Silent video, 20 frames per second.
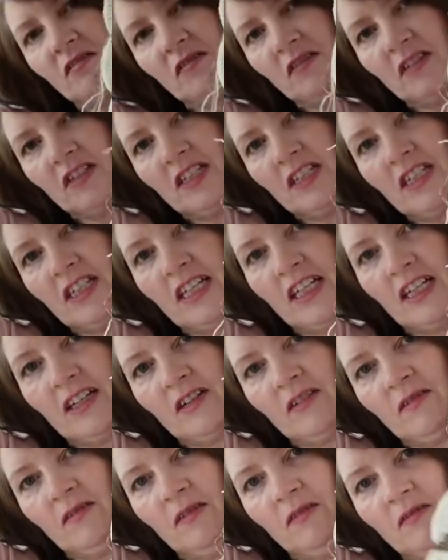What do you
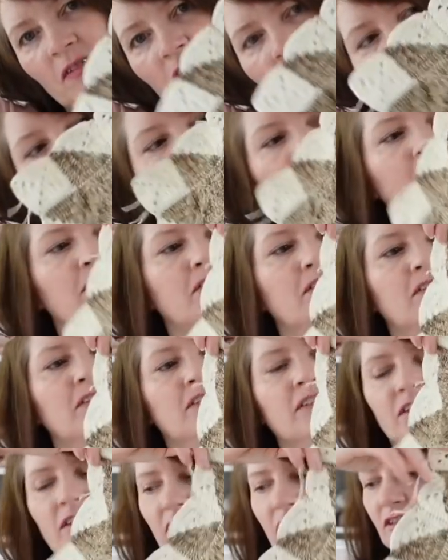think? What would you go for?